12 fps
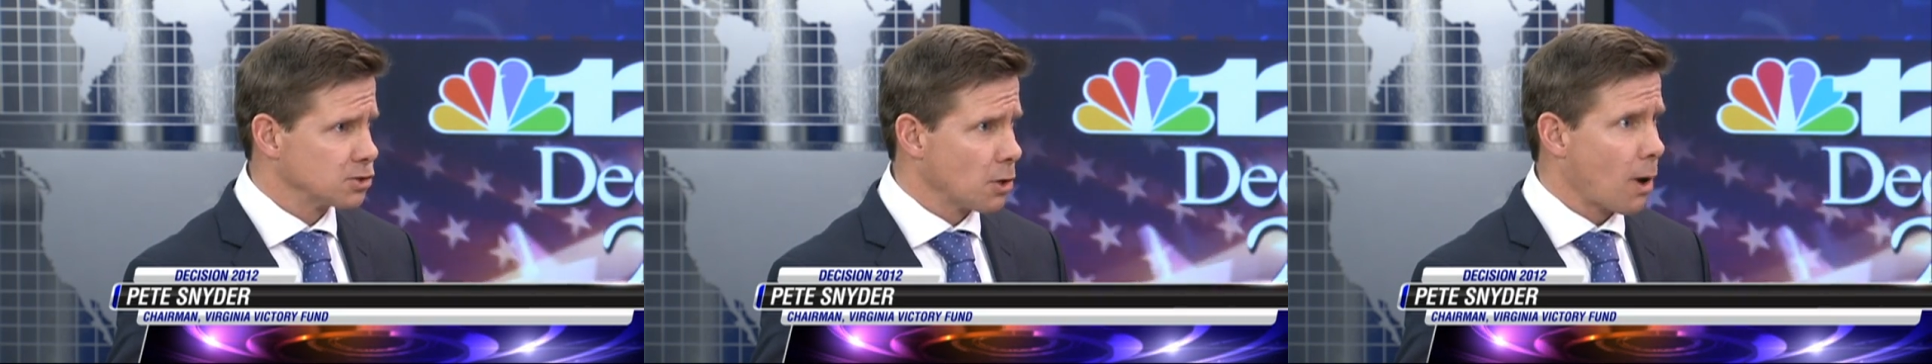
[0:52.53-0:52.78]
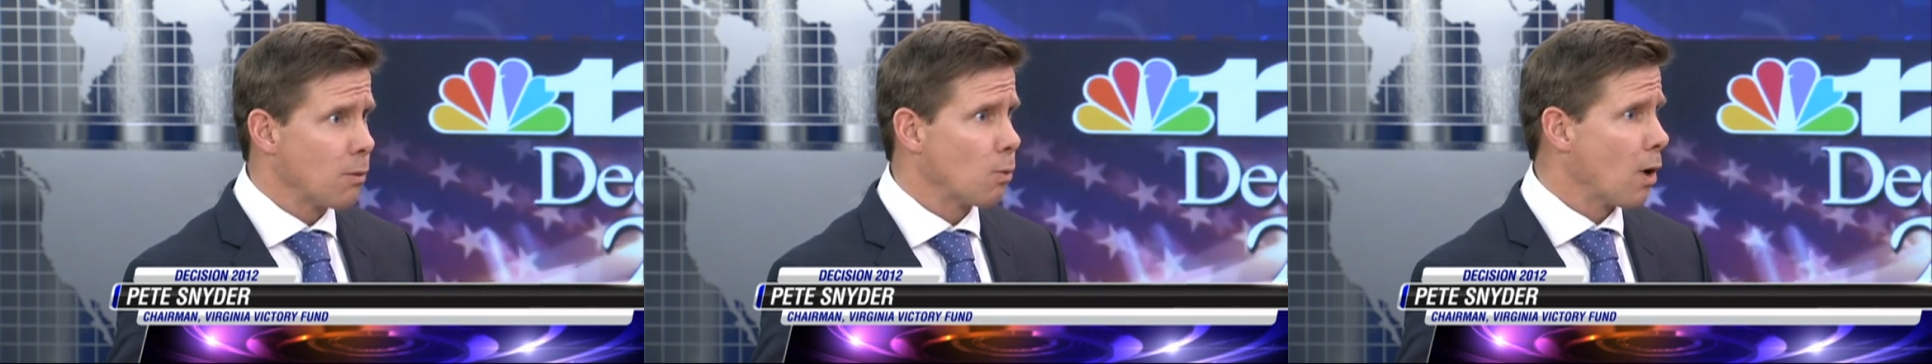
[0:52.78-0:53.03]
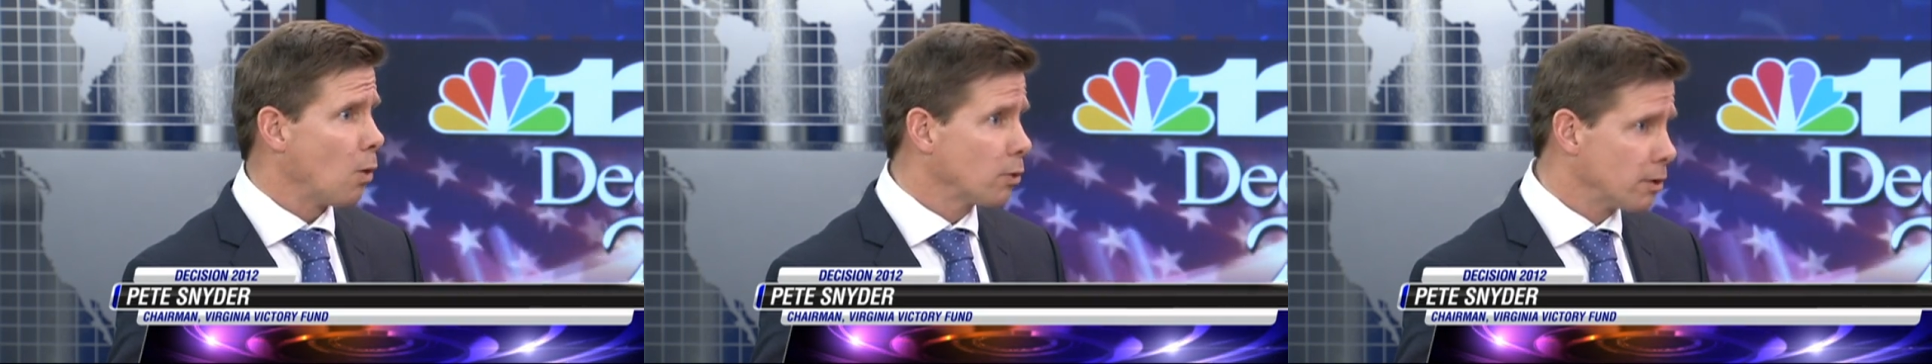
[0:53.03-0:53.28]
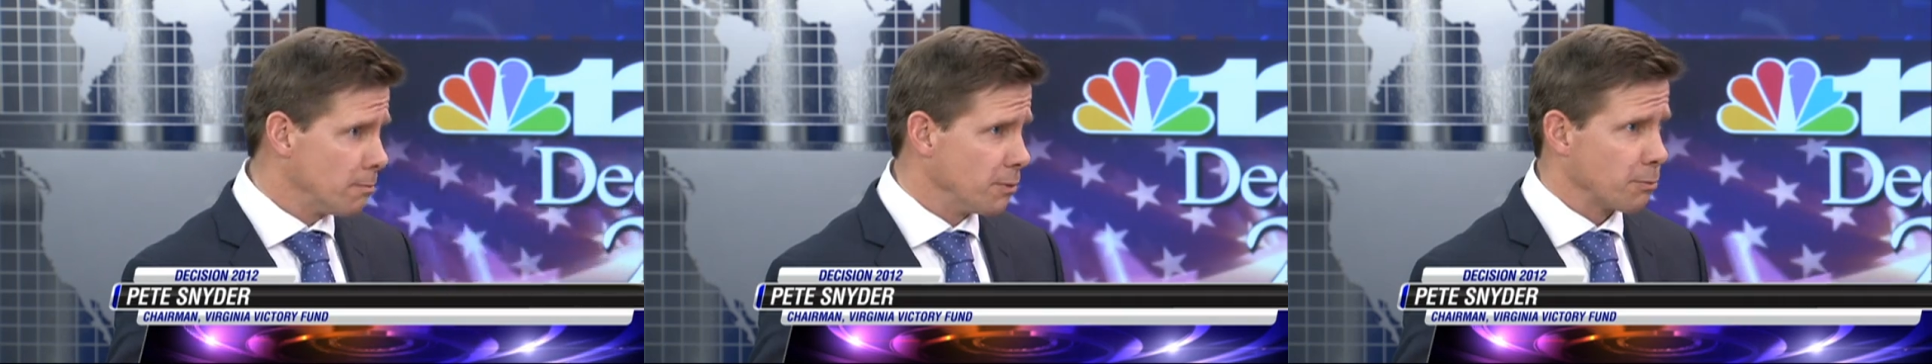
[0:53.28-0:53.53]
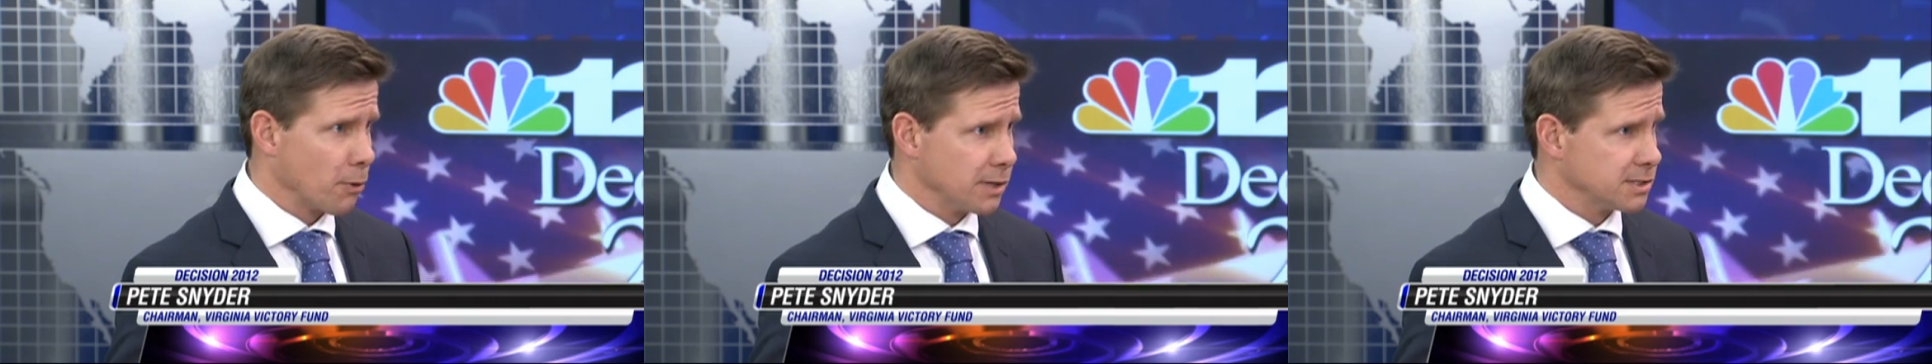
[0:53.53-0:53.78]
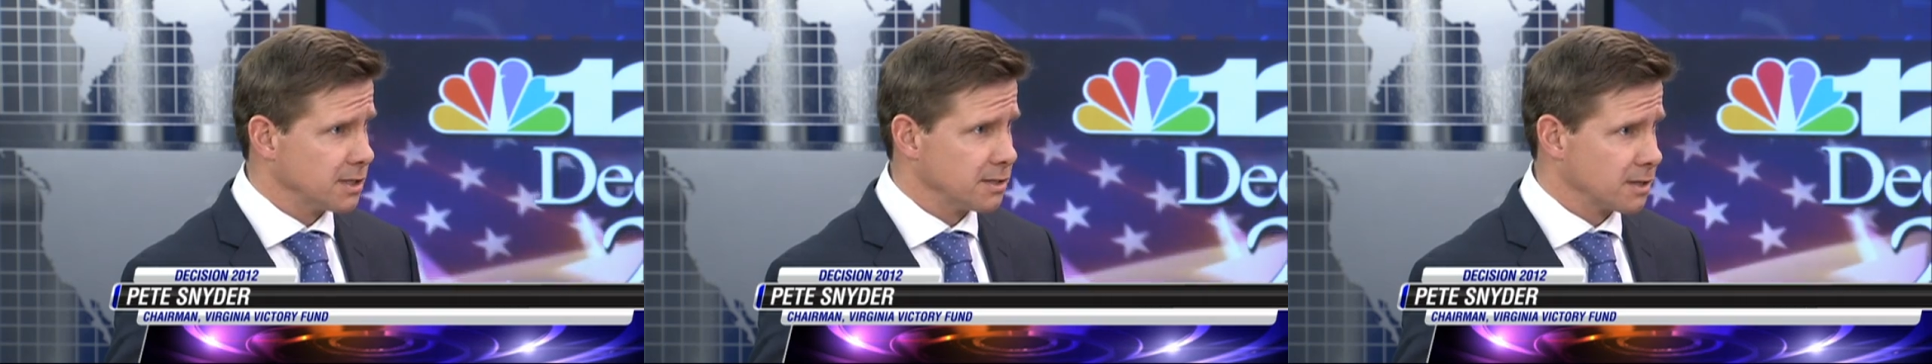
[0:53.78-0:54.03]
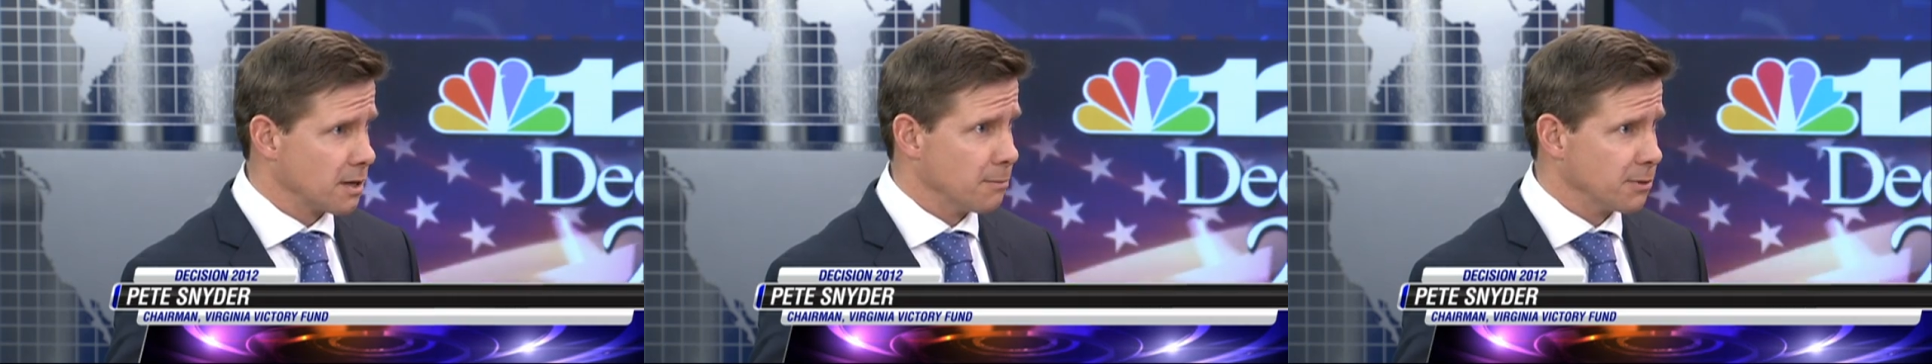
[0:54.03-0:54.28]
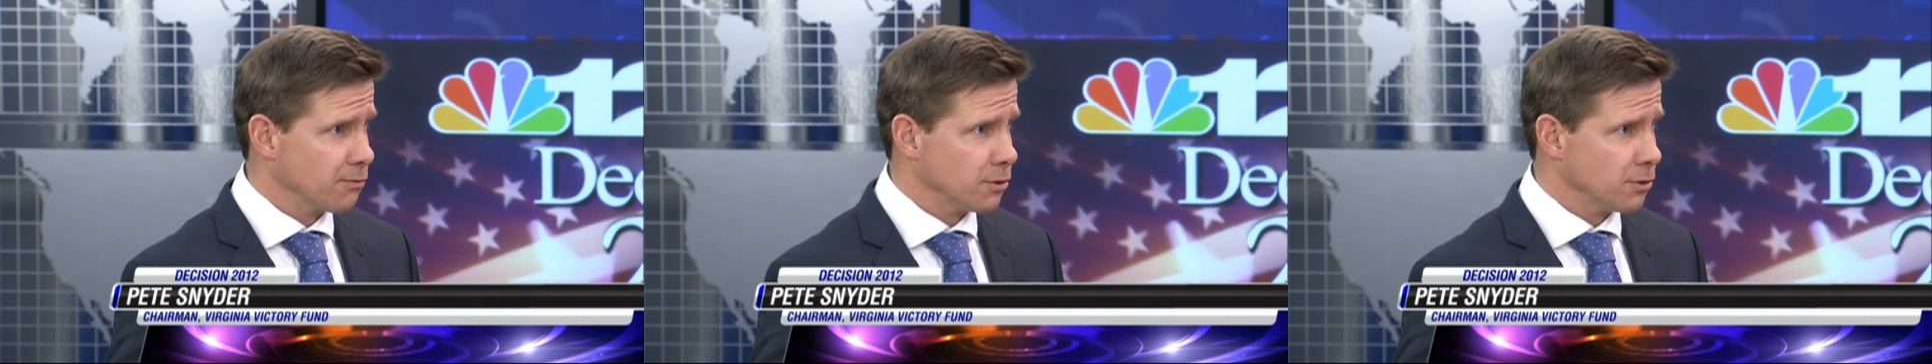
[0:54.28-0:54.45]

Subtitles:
So I welcome the president to come to